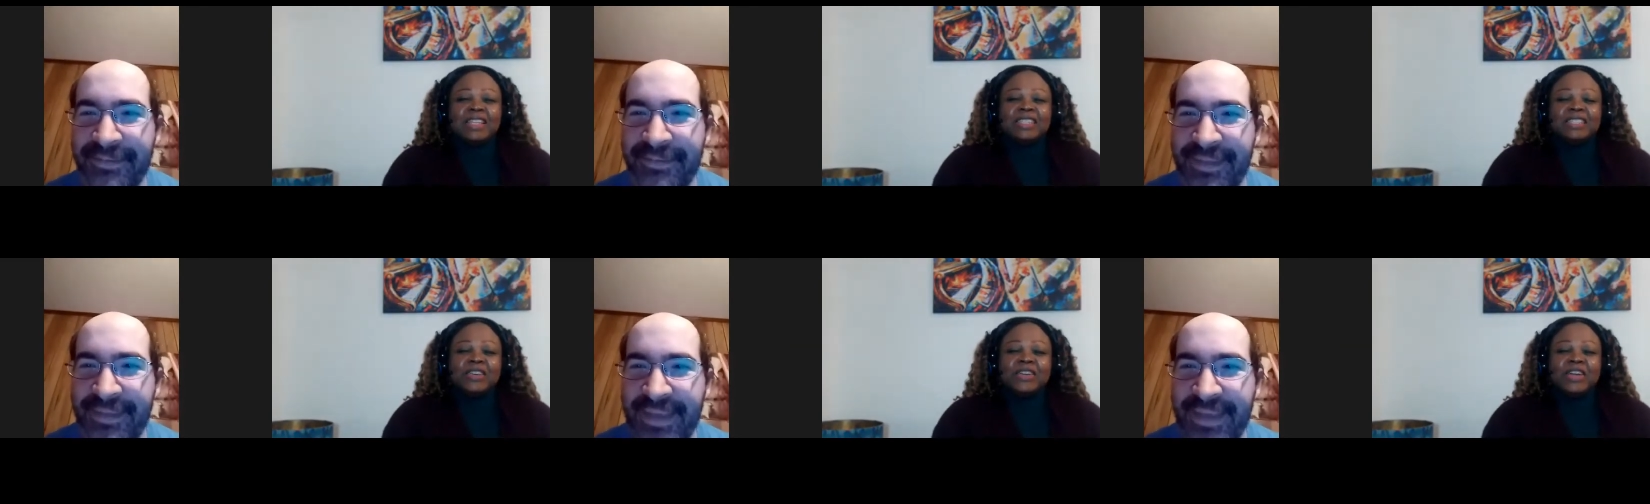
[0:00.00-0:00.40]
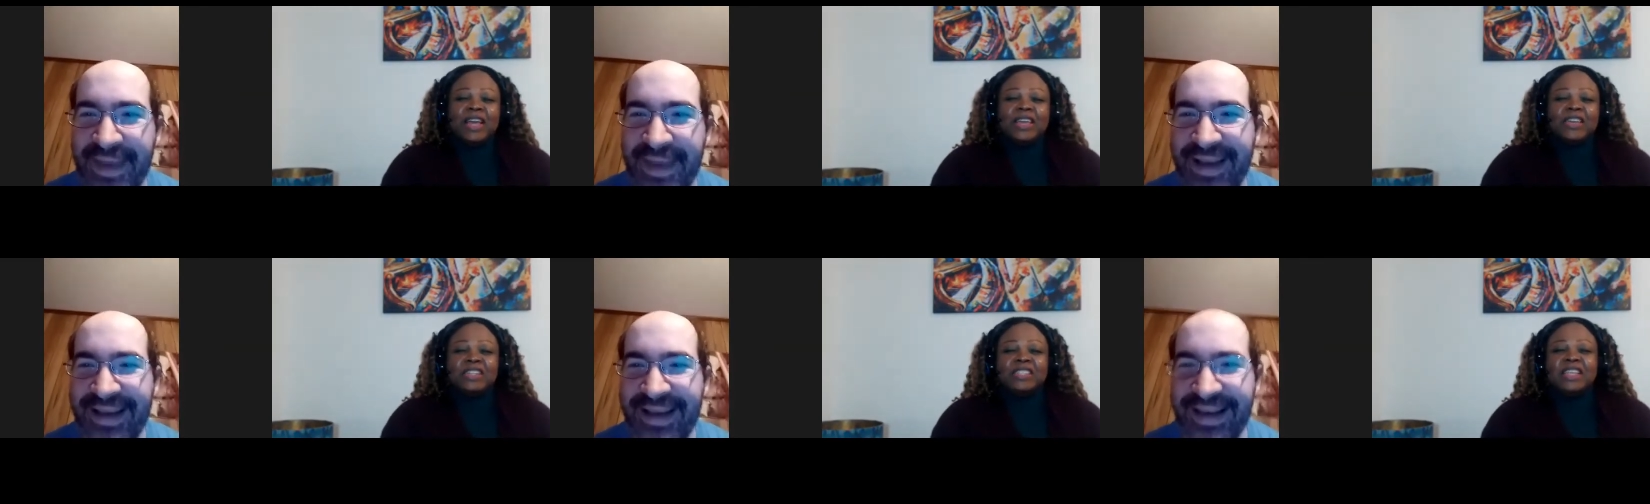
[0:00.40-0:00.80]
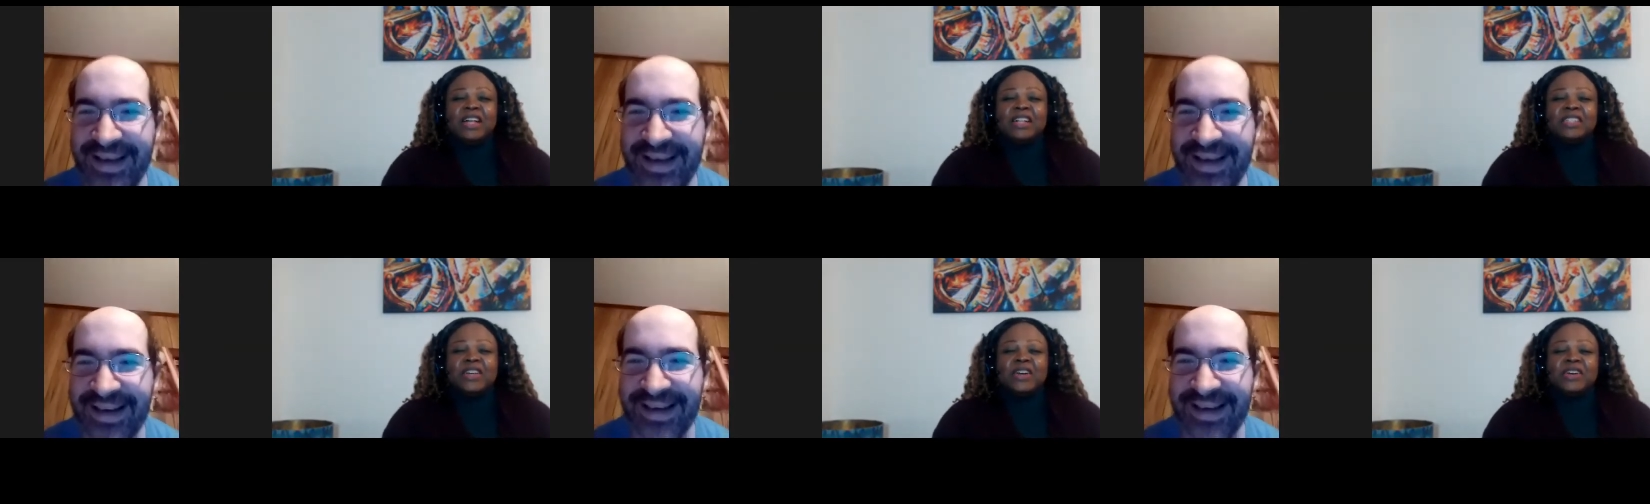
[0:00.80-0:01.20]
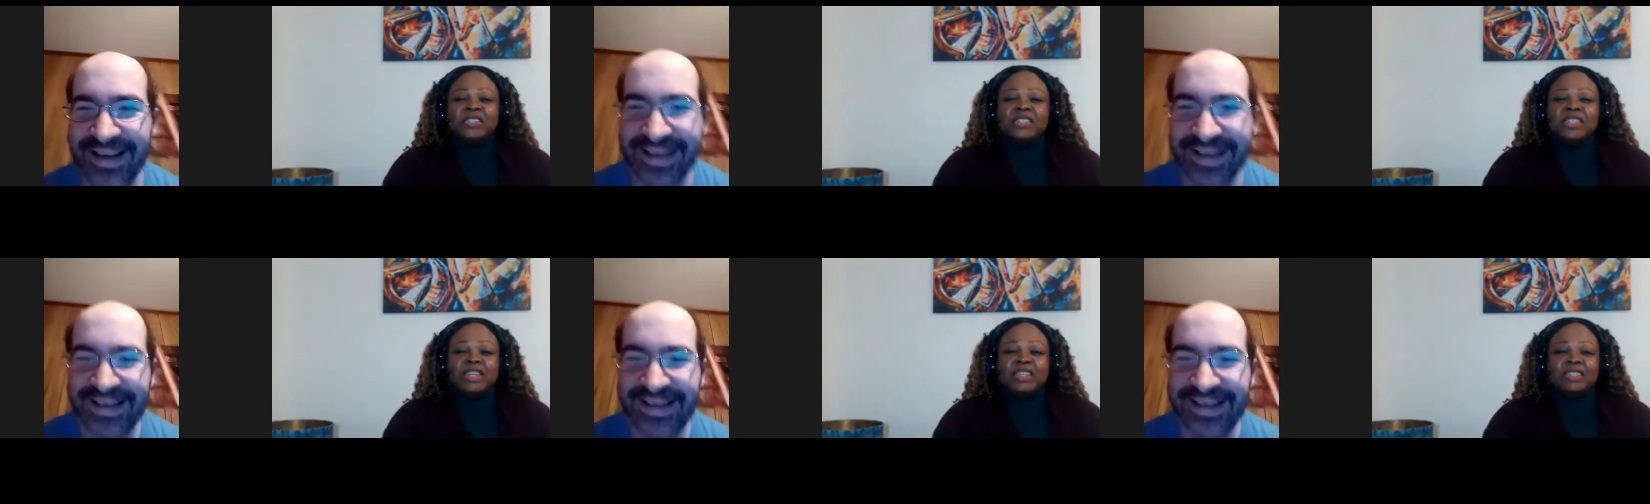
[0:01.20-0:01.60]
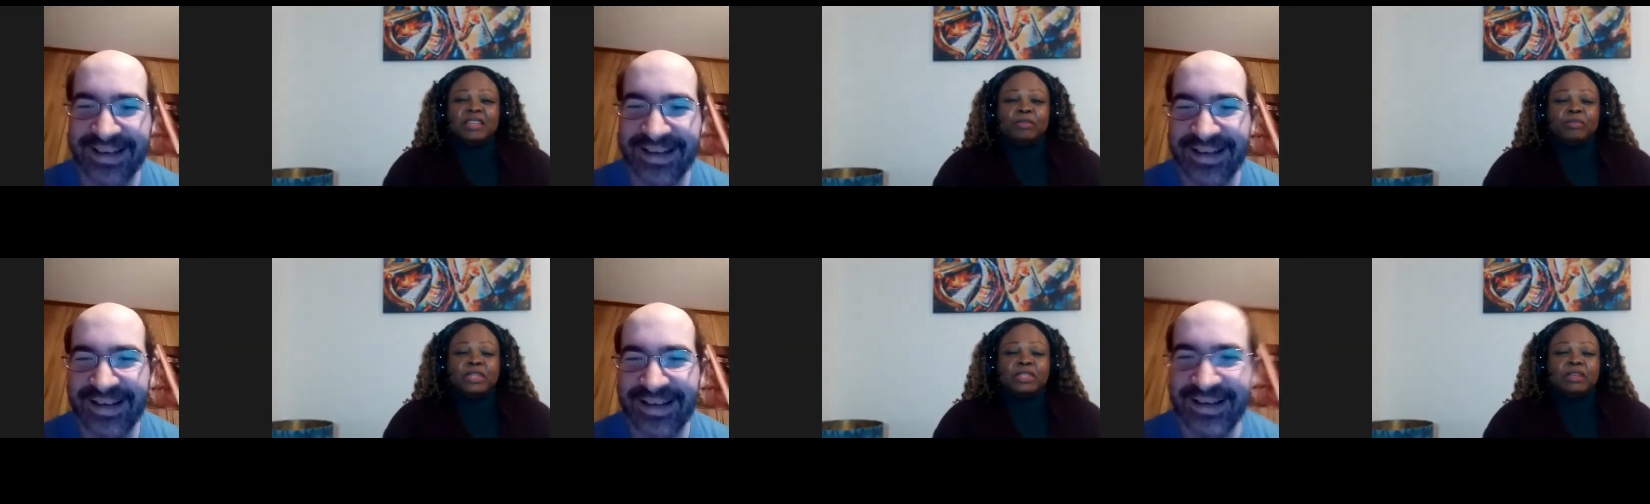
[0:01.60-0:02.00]
Speaker 1: so, can you tell the audience a
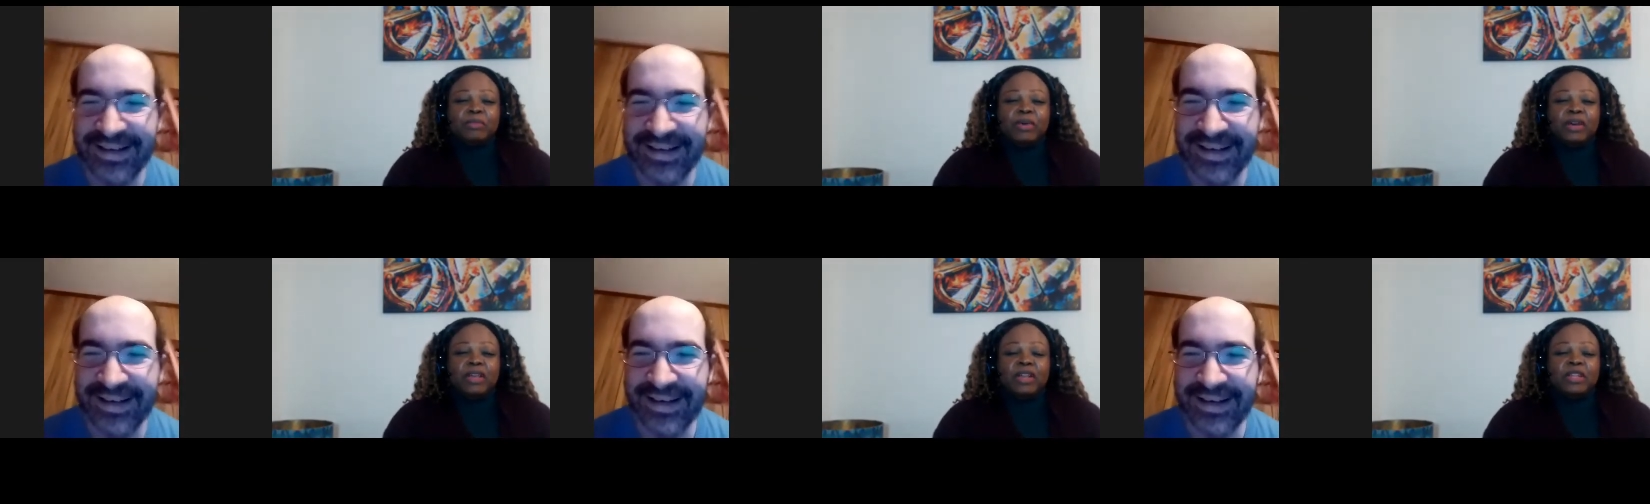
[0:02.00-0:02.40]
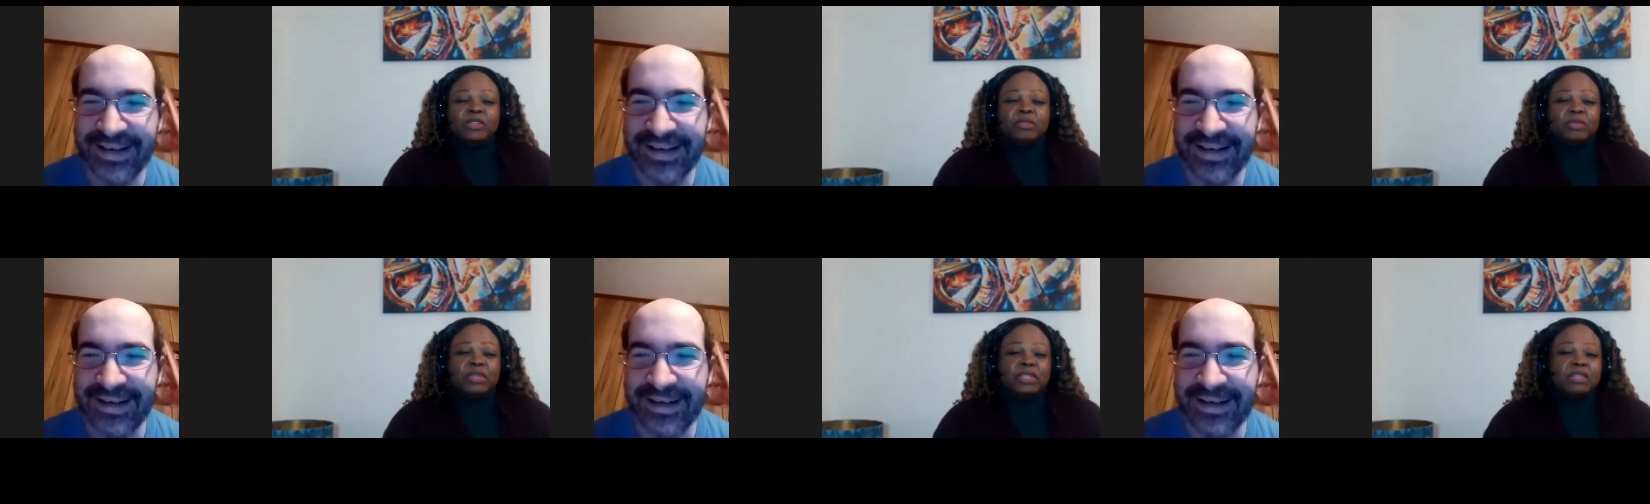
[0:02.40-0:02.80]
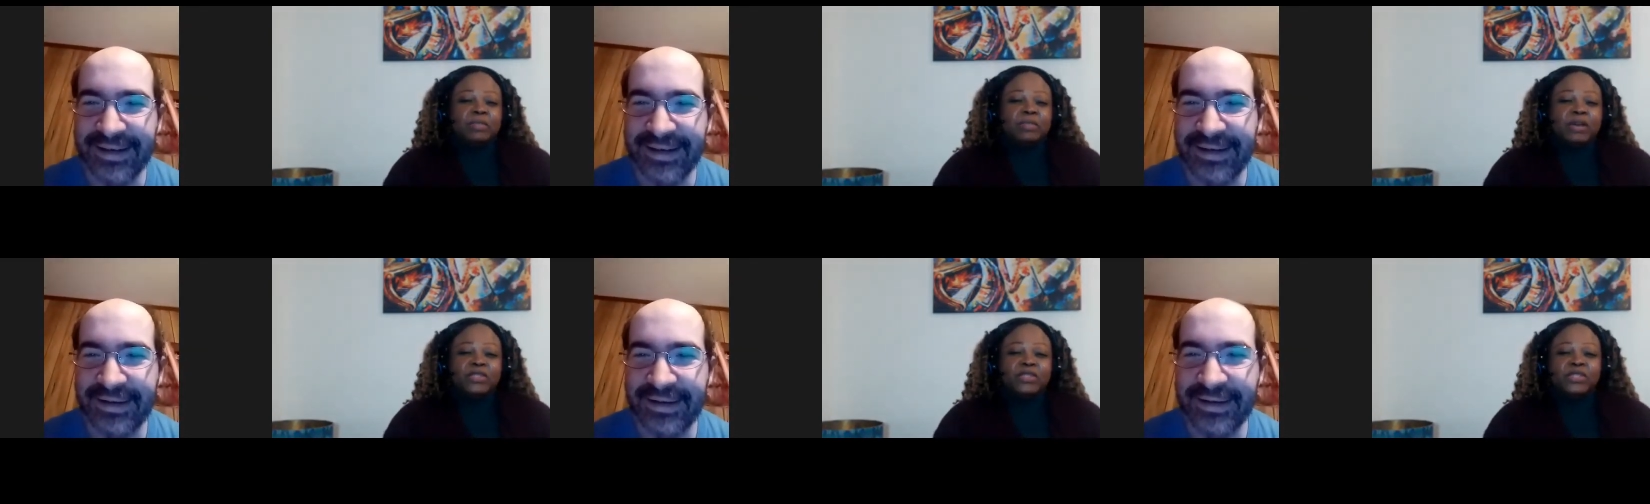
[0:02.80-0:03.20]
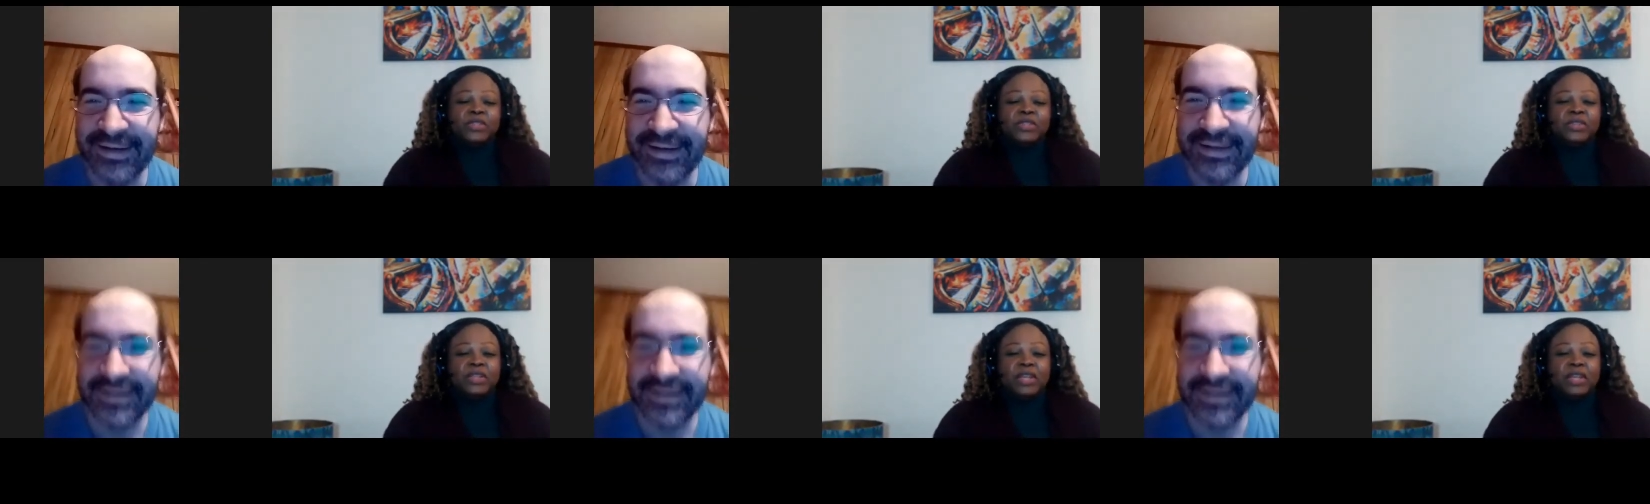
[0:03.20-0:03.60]
bit about a little bit about you?